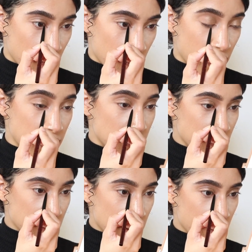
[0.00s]
What I do
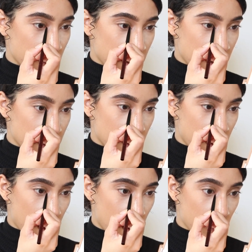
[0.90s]
is I bring it
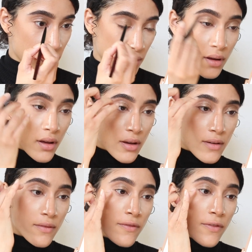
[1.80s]
down
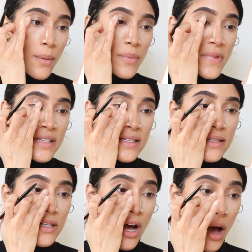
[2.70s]
from this
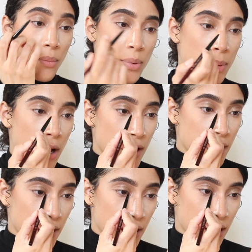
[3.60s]
top part.